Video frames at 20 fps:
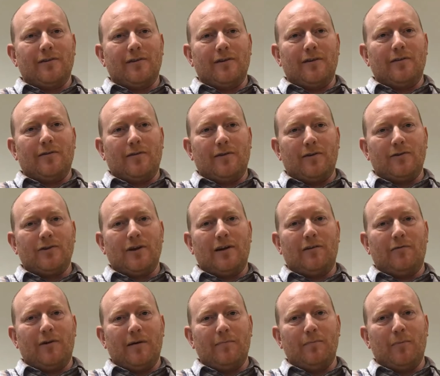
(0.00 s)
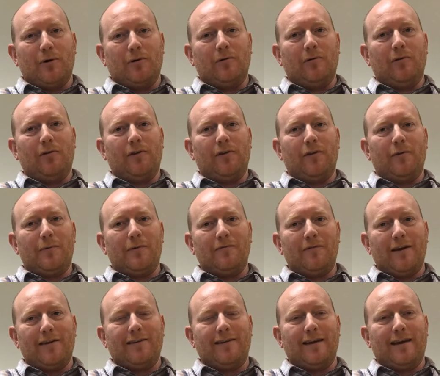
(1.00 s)
to generate models and to
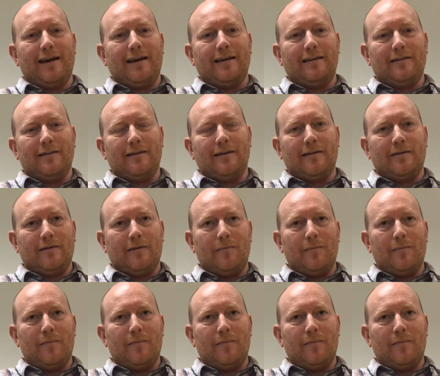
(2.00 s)
investigate the